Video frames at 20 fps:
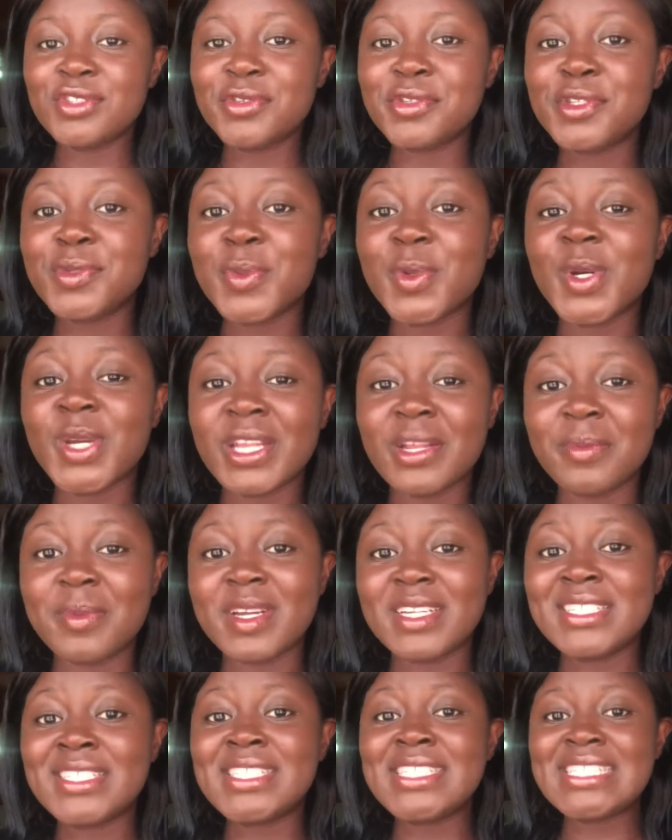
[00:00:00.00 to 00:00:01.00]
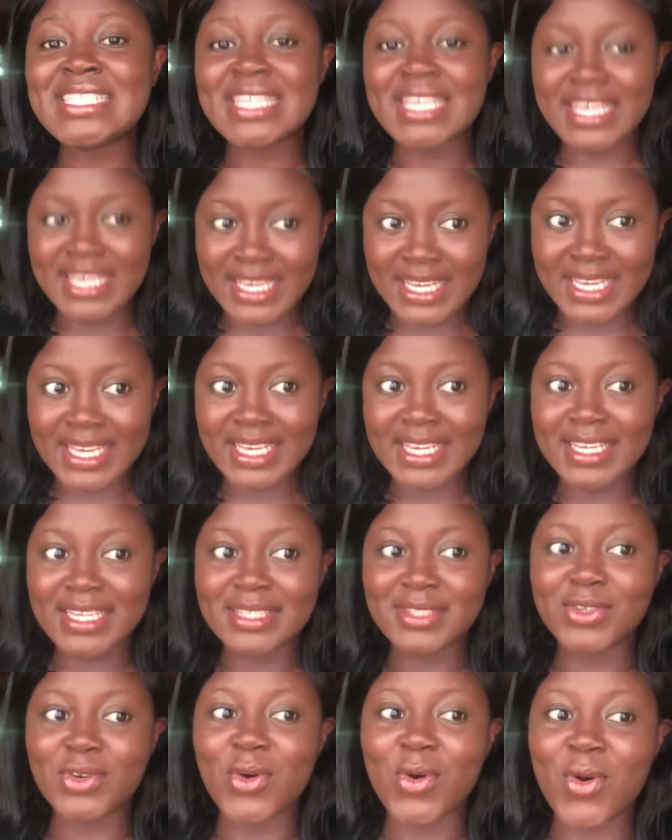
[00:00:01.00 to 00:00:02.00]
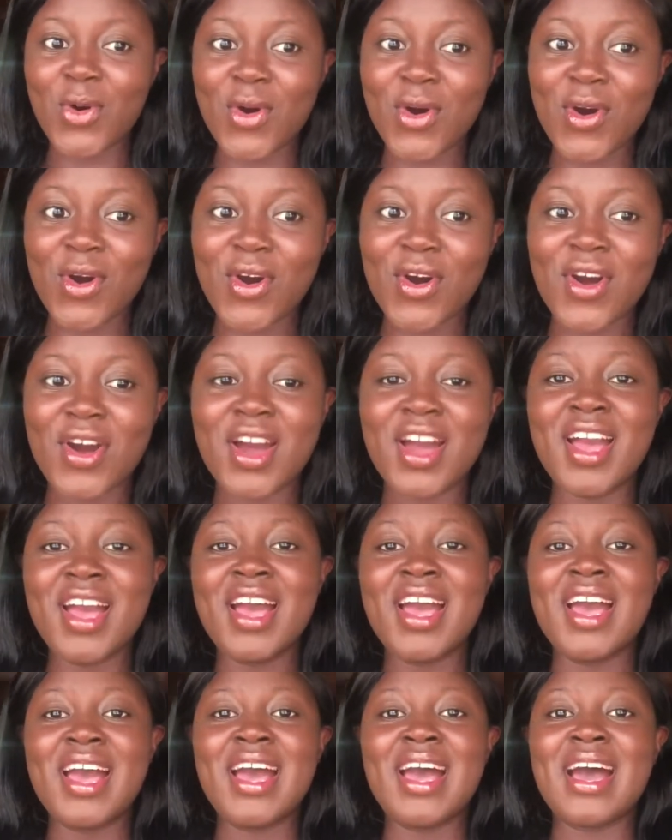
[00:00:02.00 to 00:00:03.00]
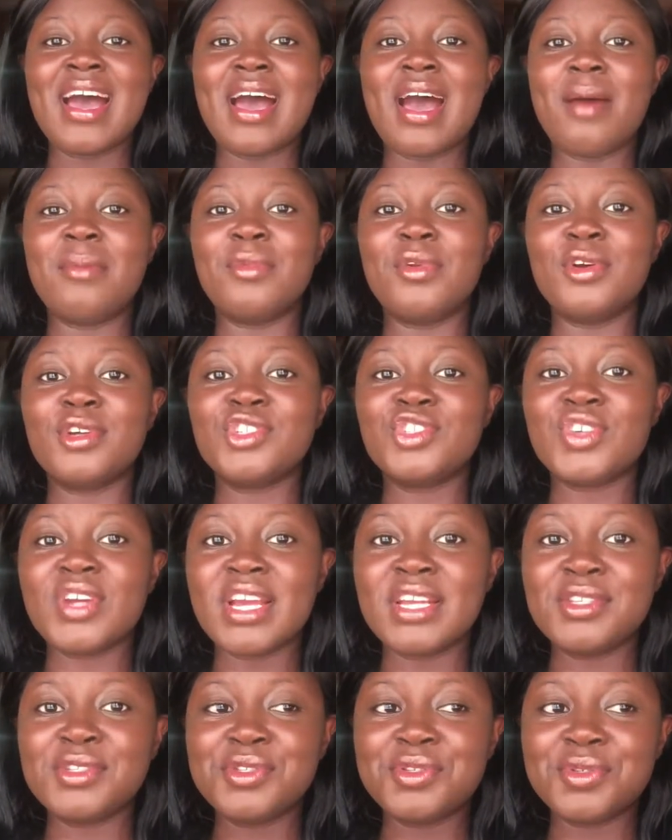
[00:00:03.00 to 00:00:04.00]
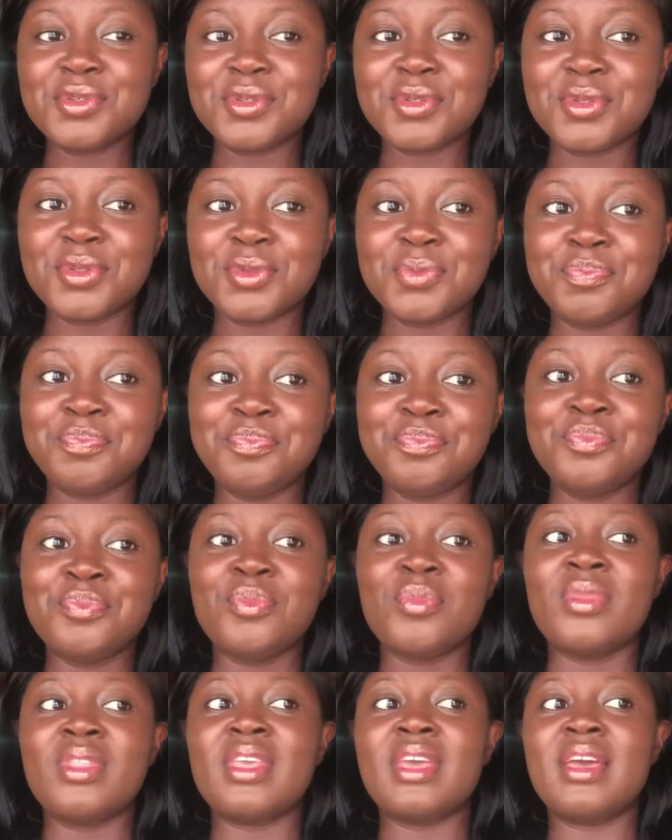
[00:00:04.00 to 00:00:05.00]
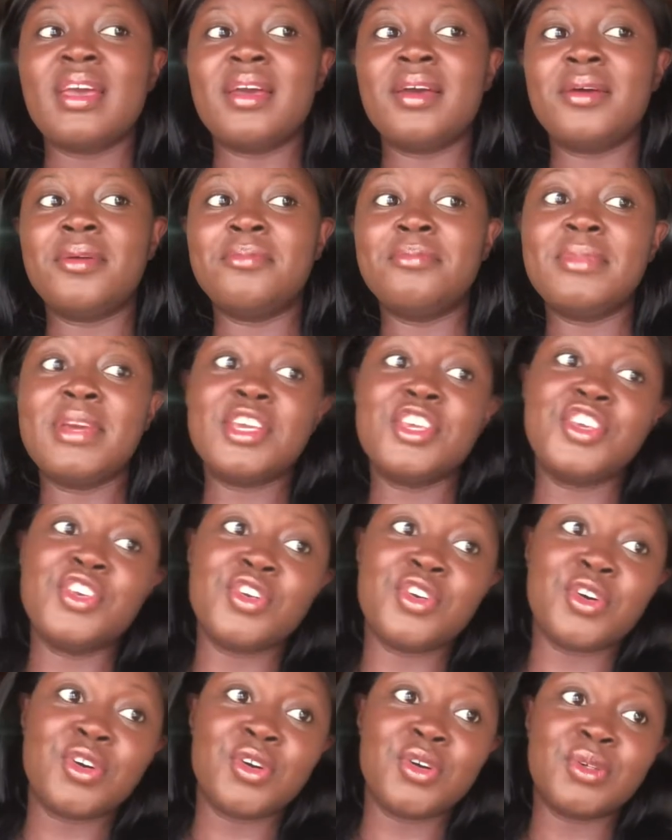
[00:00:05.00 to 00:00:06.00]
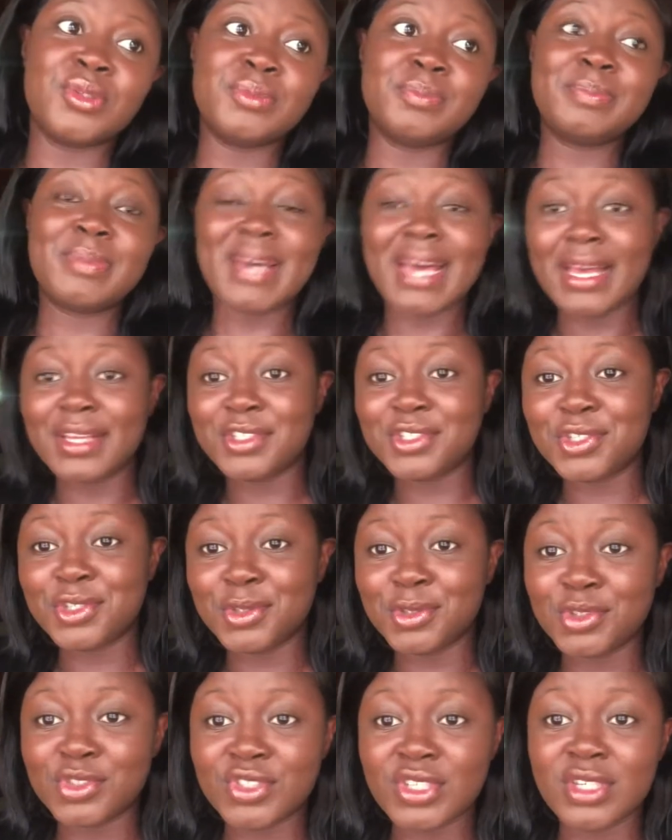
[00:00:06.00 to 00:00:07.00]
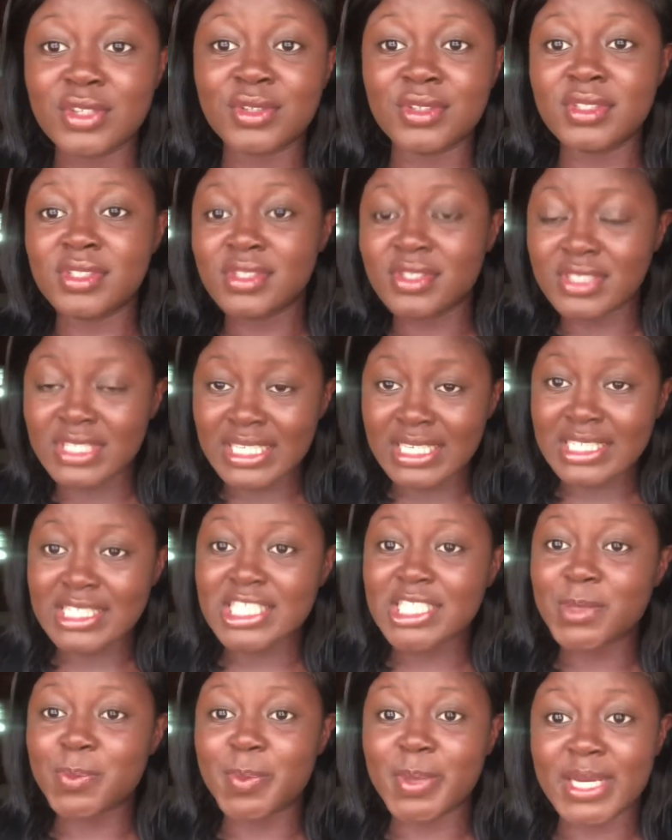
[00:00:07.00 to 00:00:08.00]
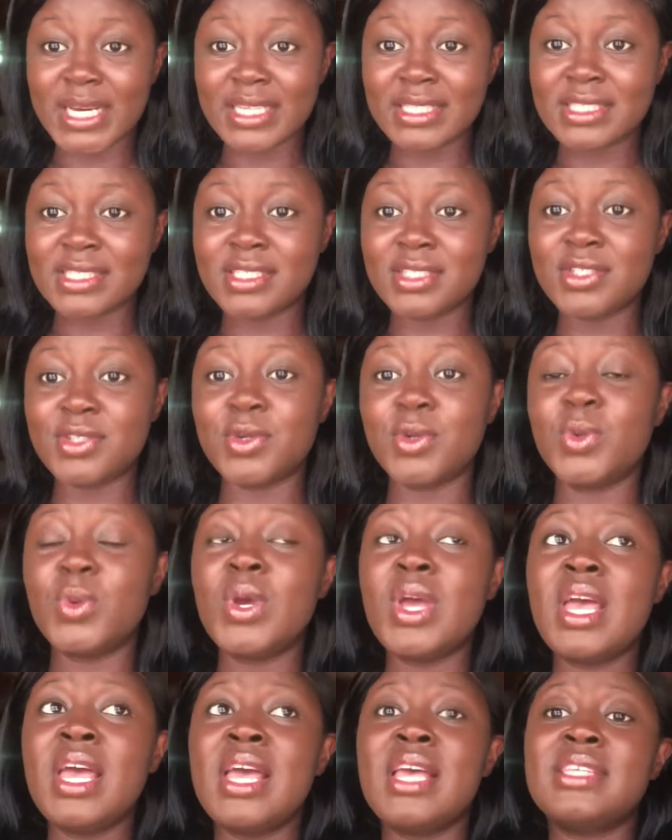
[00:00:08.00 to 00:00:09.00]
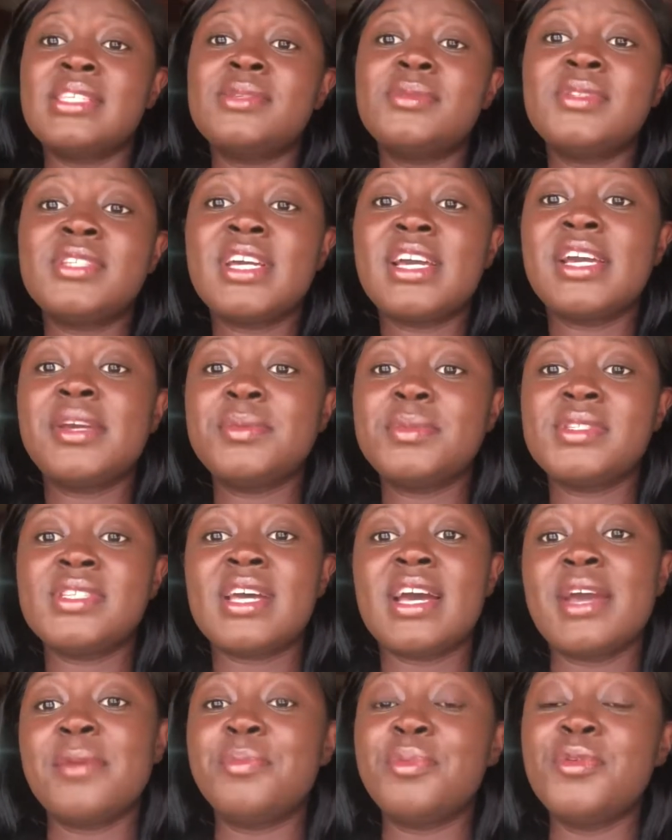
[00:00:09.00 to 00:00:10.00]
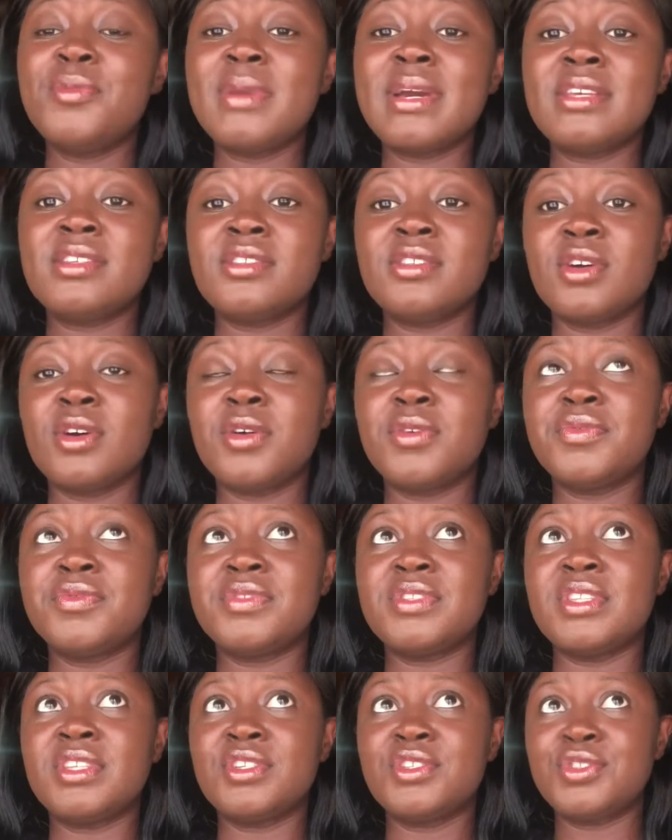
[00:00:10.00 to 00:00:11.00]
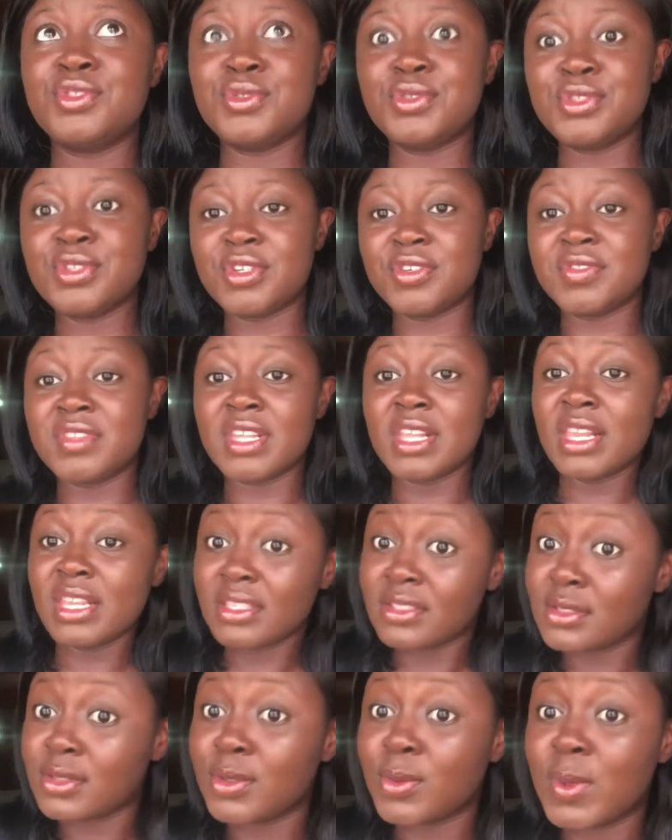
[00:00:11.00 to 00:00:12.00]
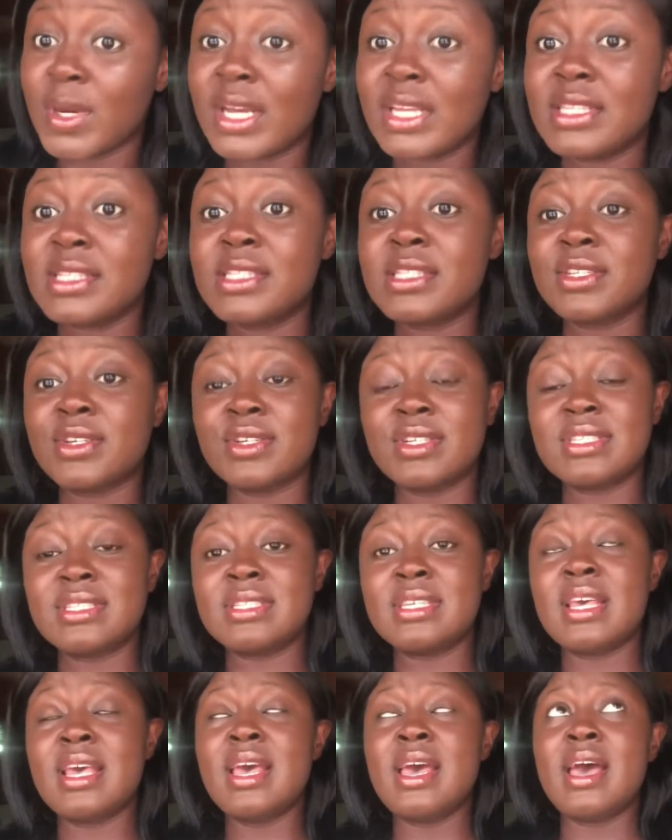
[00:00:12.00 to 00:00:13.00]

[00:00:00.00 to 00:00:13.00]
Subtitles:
to spoil anybody's kid, or I'm not trying to make you all bad children or students, but you know, sometimes I put myself in the shoes of the little ones because